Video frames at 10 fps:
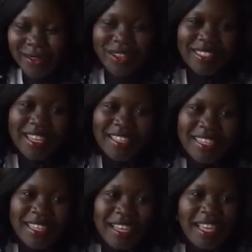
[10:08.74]
She was
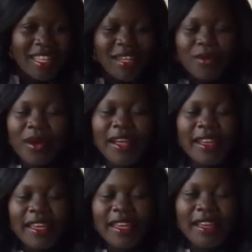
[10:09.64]
asking, and then we were
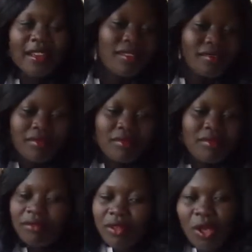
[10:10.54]
like,
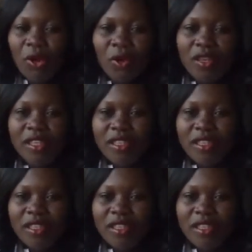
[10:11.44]
God.